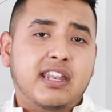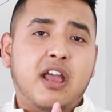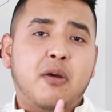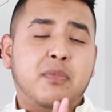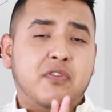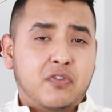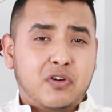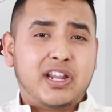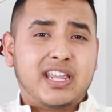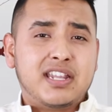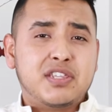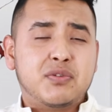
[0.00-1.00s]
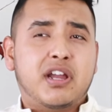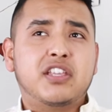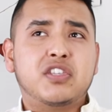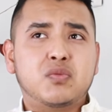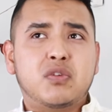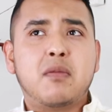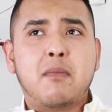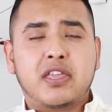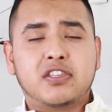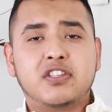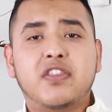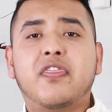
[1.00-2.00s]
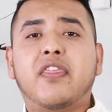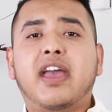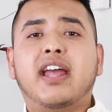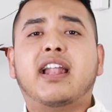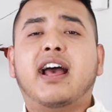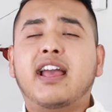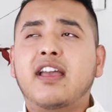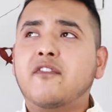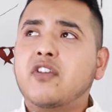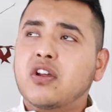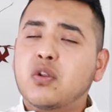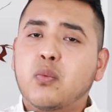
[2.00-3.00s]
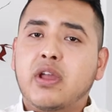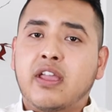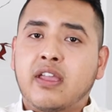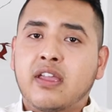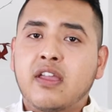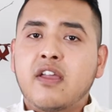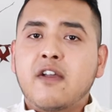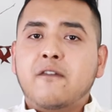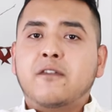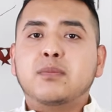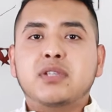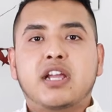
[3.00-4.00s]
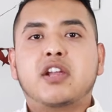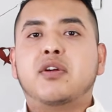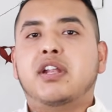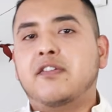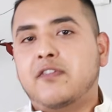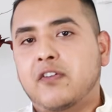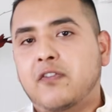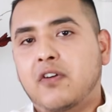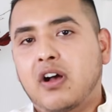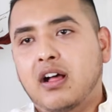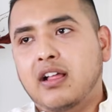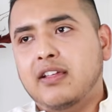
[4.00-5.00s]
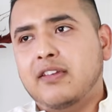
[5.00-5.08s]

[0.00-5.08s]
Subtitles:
Now, before I get into it, I just want to mention that I have gone away from decorating for fall.